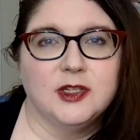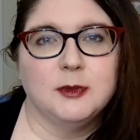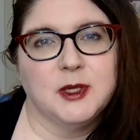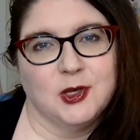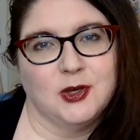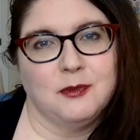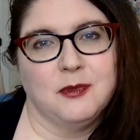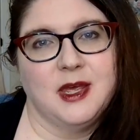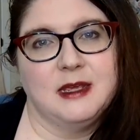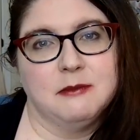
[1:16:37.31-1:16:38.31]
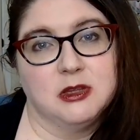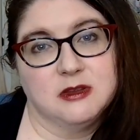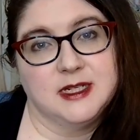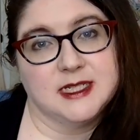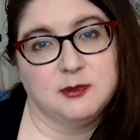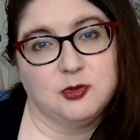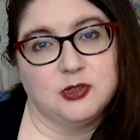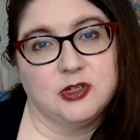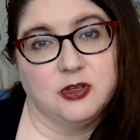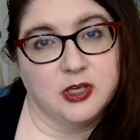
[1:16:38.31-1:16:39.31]
you become a monthly
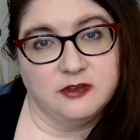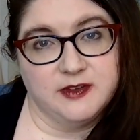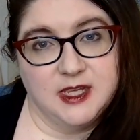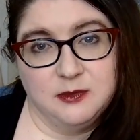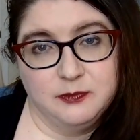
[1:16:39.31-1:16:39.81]
supporter on Ko-fi.